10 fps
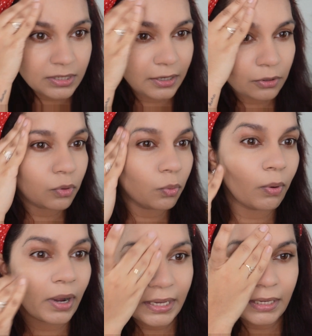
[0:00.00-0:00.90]
I don't know
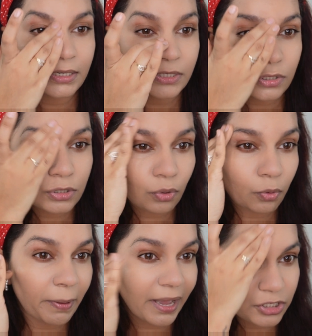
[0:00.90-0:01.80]
why it is so
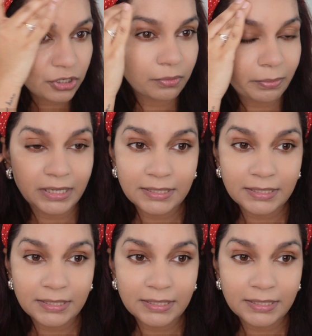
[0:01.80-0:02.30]
patchy on my